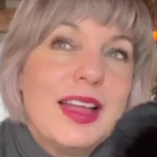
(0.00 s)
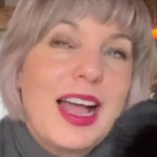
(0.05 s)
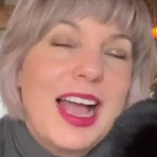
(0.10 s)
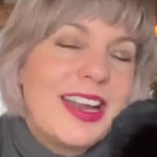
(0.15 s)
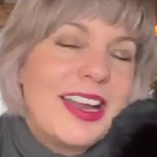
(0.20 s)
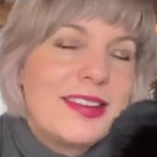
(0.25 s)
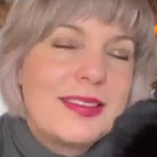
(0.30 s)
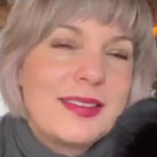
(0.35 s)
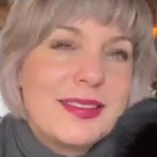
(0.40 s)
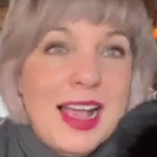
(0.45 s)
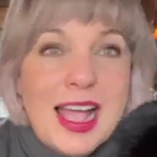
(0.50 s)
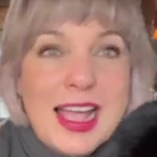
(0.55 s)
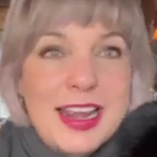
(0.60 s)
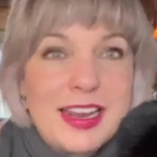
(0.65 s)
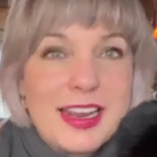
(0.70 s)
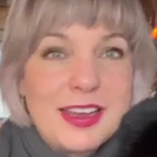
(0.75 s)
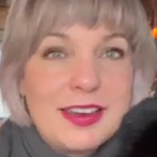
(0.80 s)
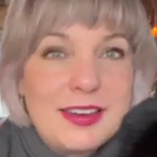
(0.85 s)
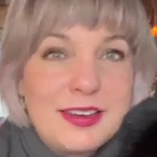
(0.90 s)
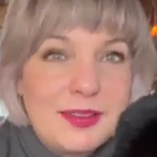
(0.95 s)

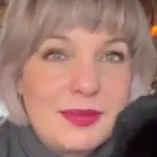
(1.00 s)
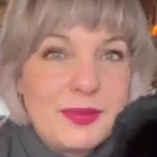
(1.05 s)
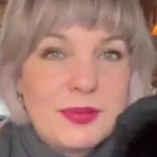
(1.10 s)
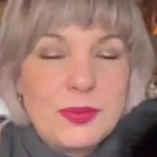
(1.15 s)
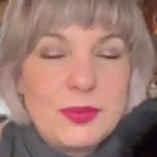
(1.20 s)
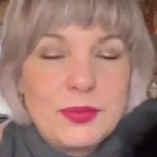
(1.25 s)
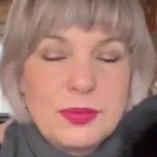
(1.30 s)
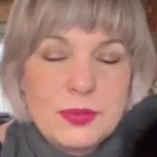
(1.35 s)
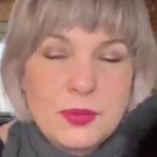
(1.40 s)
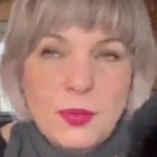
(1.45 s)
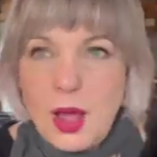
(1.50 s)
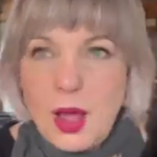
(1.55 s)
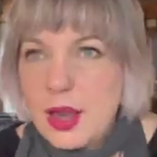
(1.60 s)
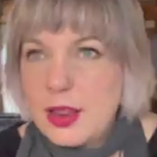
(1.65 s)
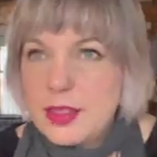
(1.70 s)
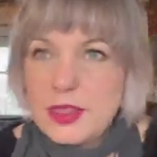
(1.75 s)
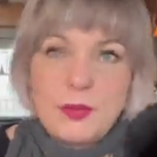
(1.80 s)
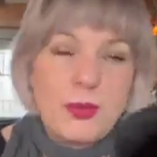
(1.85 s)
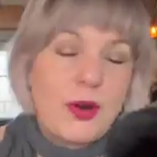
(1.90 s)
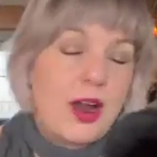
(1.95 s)
decided while
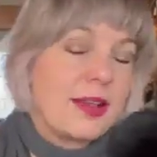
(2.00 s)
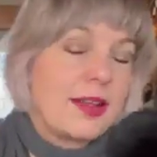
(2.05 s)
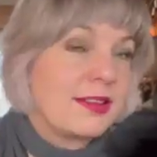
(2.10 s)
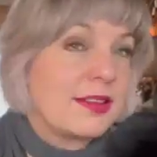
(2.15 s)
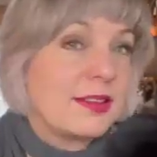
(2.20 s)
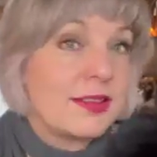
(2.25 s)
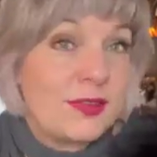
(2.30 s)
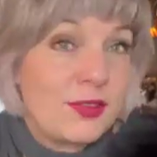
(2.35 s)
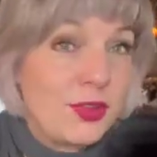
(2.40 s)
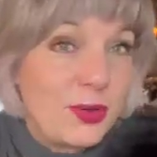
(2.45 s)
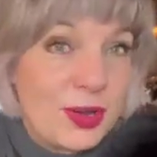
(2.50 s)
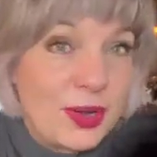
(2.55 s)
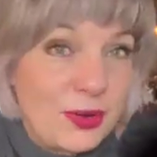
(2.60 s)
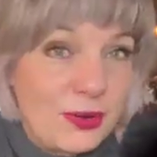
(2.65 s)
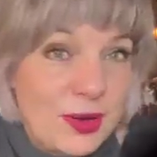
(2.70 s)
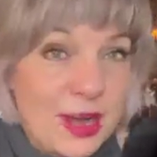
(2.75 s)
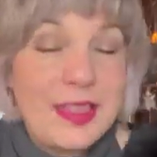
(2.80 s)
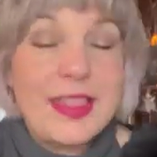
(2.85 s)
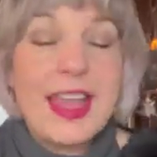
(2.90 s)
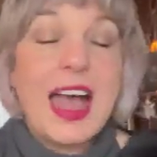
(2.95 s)
in the process of going
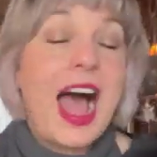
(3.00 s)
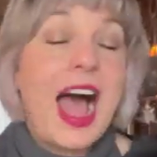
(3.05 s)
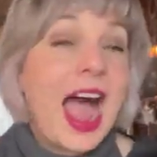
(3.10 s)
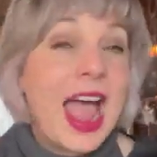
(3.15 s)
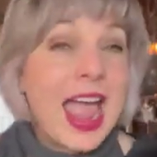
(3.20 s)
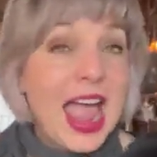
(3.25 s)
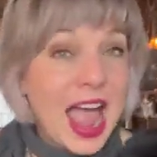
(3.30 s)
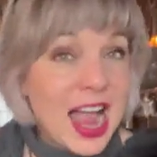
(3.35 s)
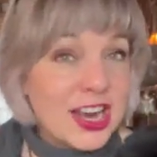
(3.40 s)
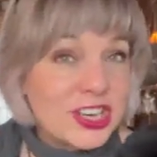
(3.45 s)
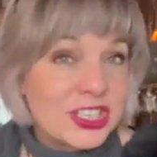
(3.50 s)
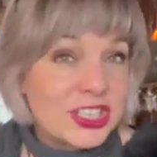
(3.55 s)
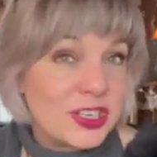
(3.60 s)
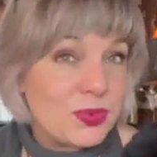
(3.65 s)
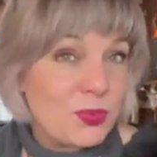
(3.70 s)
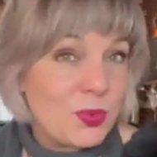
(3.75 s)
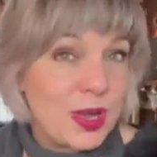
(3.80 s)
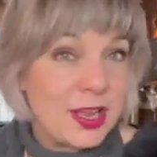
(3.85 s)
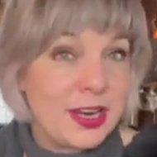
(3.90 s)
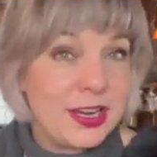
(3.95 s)
gray that I actually
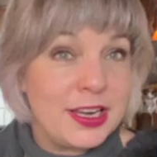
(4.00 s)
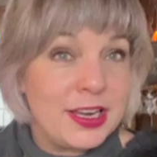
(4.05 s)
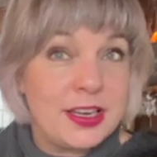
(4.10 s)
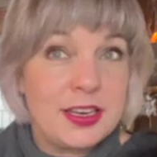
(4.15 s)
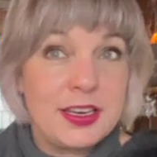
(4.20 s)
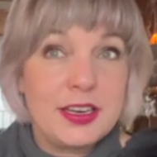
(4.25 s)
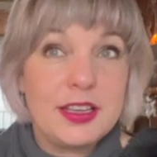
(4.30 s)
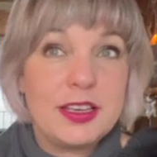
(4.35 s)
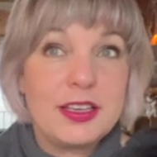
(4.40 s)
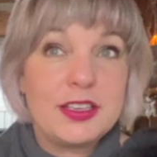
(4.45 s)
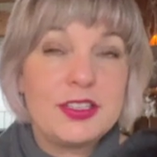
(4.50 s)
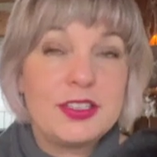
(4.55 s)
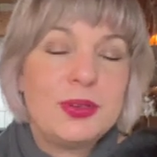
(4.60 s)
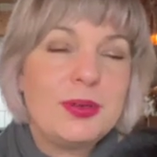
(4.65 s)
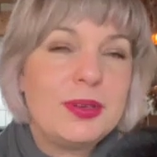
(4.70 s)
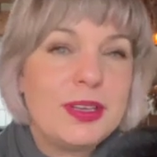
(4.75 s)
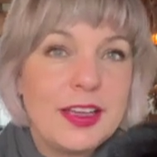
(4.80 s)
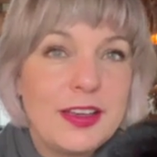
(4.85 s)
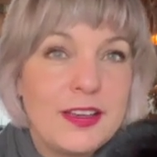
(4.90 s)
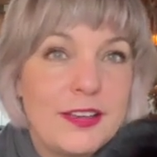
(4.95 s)
wanted to
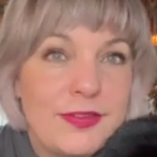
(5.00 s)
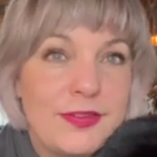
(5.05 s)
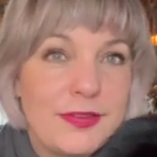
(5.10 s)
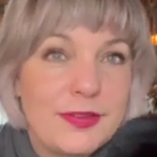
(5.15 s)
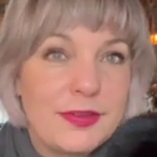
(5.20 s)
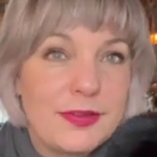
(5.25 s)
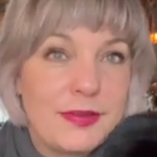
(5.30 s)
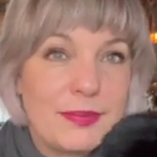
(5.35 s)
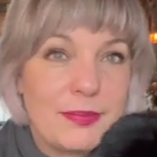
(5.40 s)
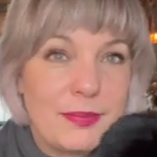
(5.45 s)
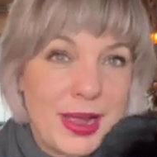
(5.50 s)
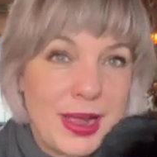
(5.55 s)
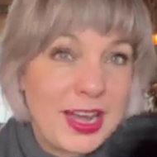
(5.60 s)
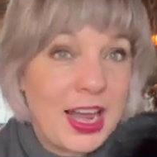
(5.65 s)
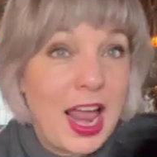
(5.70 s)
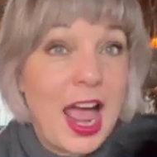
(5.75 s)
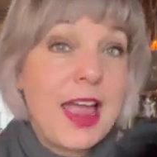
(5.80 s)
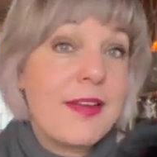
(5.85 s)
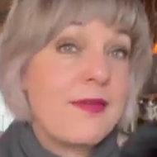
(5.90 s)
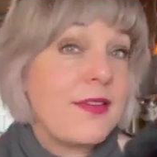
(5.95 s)
live my
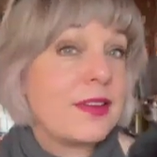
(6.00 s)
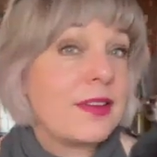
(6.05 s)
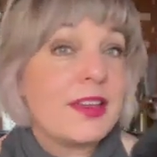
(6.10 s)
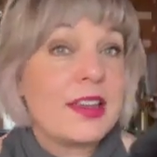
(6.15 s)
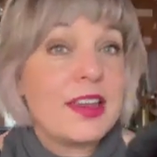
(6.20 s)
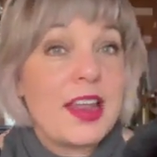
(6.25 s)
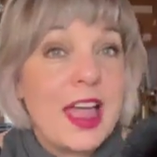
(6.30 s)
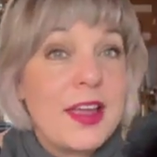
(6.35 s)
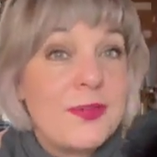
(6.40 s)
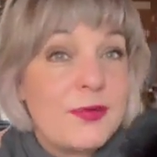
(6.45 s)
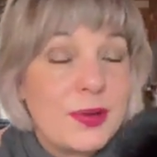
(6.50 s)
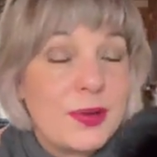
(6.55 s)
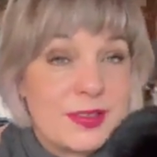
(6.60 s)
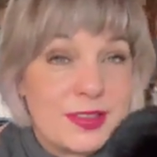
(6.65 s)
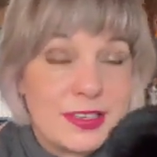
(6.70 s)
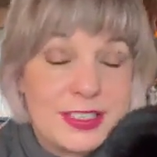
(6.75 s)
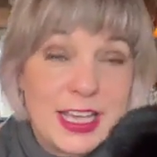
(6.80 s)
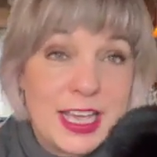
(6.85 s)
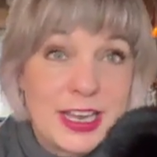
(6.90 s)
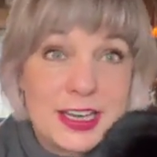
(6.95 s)
life as a life was
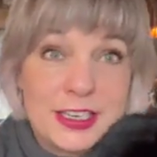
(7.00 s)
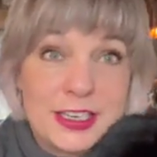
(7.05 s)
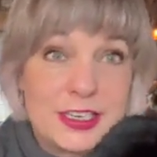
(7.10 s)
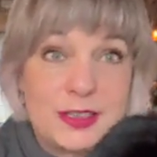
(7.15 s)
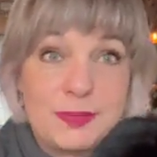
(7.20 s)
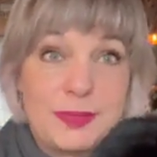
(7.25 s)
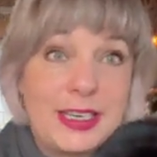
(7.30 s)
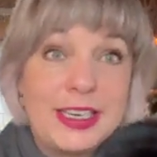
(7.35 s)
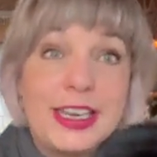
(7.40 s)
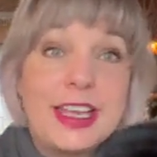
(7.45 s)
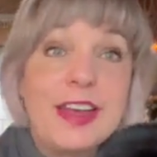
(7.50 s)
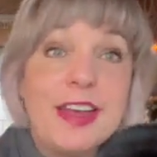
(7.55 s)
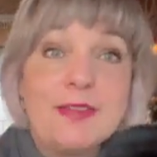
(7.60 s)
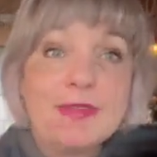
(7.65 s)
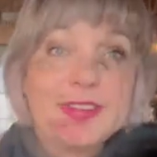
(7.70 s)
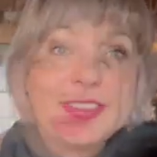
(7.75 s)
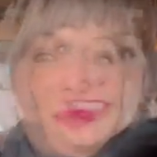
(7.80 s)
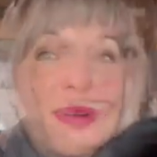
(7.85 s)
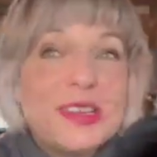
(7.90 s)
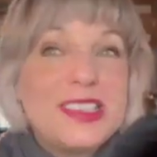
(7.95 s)
intended to be
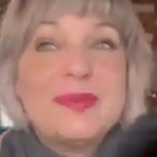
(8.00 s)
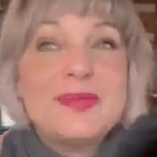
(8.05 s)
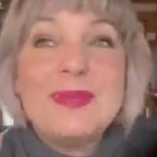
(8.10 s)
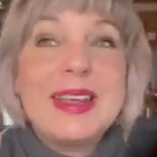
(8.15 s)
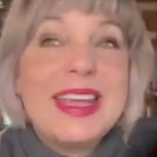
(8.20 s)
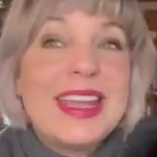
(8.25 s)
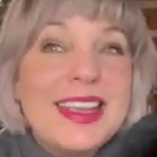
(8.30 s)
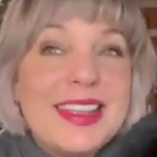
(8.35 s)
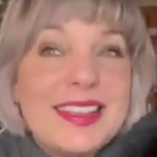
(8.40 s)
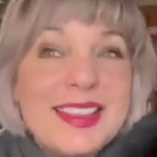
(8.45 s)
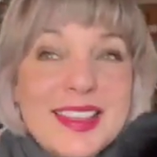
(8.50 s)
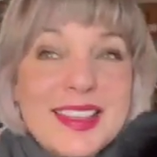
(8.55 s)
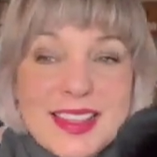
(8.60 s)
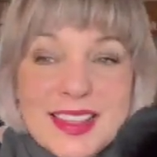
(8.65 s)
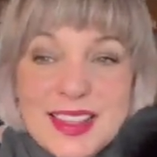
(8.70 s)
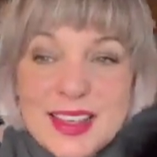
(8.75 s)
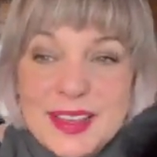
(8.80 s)
lived, which means